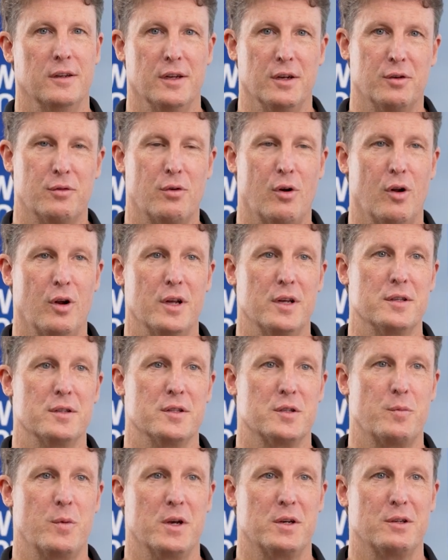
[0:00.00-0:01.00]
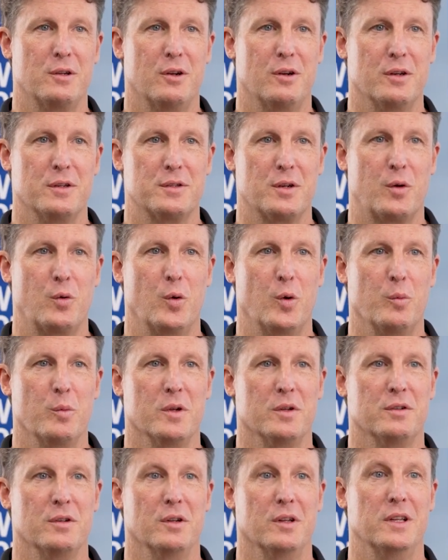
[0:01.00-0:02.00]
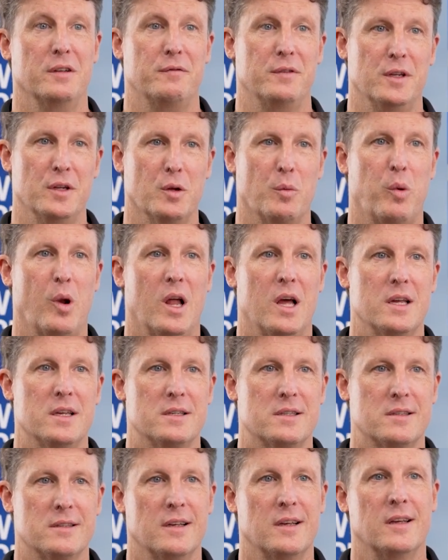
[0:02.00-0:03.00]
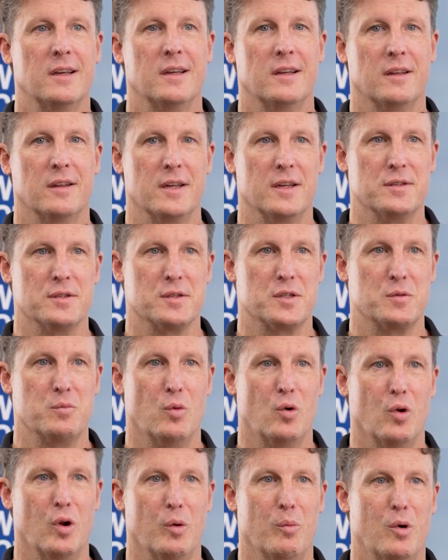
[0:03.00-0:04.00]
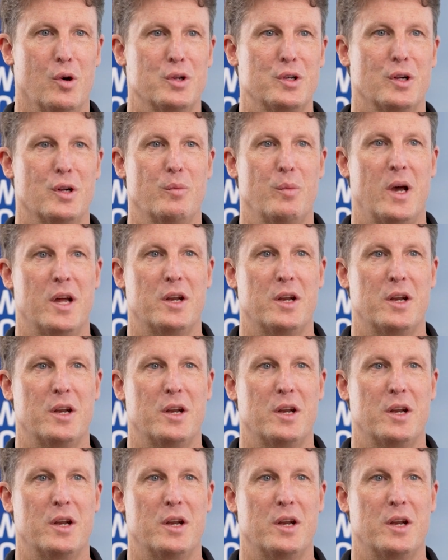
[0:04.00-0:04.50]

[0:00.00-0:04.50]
you need trolleys and specialised equipment to lift into place, these are smaller modular